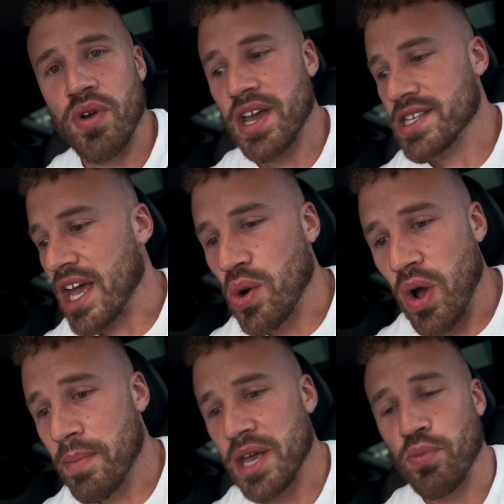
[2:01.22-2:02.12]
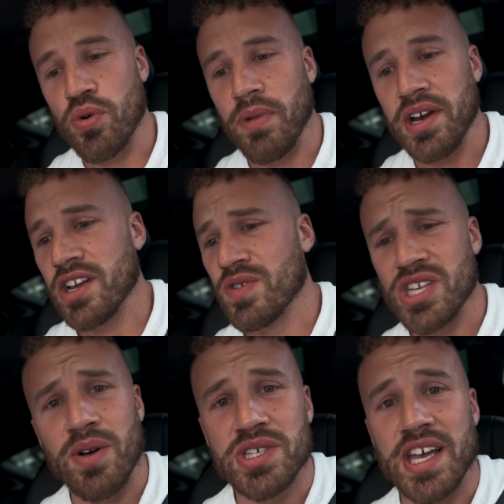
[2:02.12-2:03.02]
a raise? How do I make more money? Or
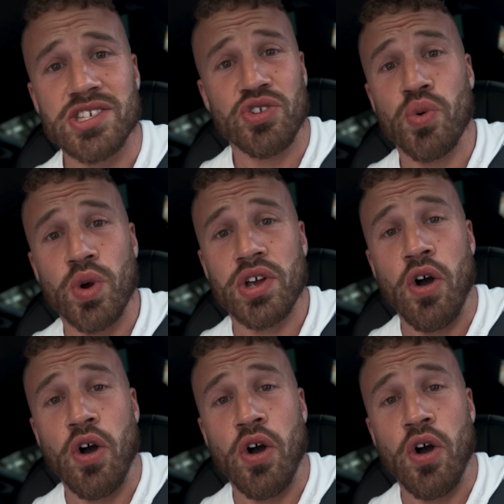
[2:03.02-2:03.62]
he's always asking you to work